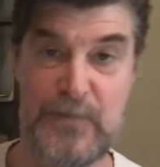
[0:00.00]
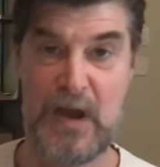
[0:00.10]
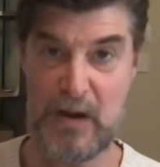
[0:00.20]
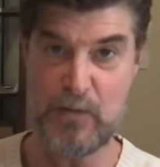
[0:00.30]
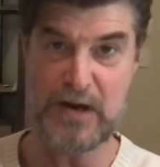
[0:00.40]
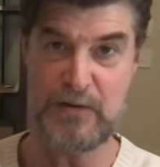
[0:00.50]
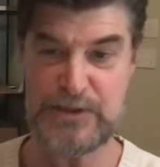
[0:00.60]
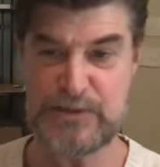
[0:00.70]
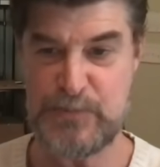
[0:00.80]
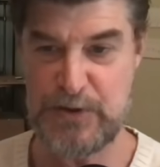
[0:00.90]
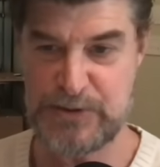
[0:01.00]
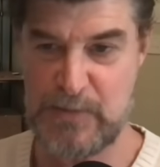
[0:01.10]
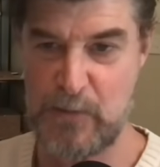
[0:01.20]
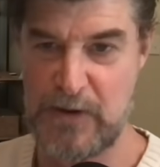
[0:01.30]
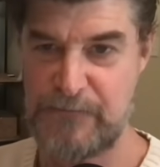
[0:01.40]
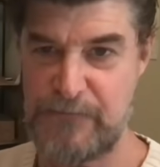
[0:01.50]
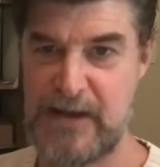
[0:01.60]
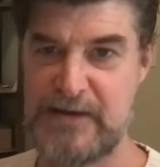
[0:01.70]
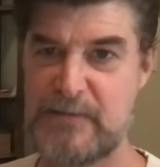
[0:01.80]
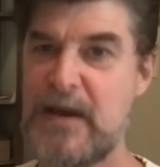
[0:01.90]
I want to expose them. I want to
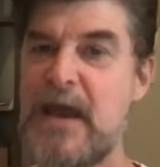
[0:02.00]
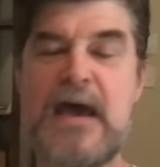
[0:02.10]
find them.